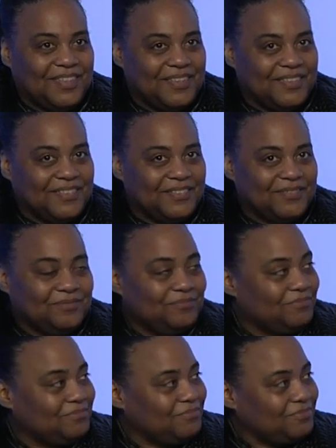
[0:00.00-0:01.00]

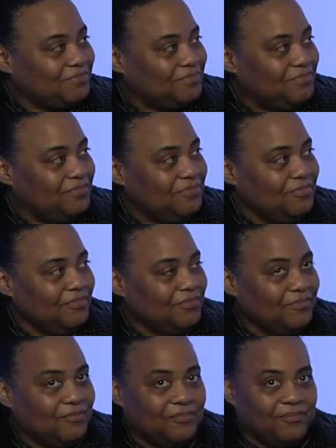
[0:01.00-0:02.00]

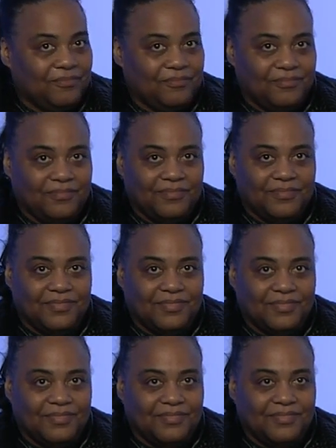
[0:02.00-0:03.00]

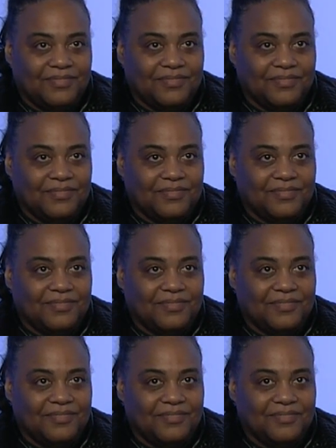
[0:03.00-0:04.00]

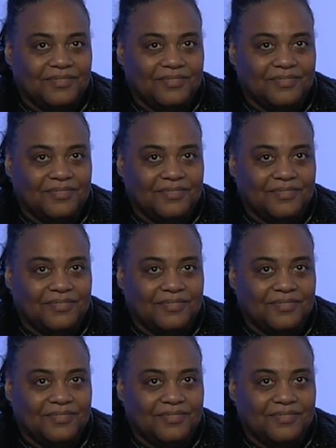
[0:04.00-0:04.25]
The person shown says nothing.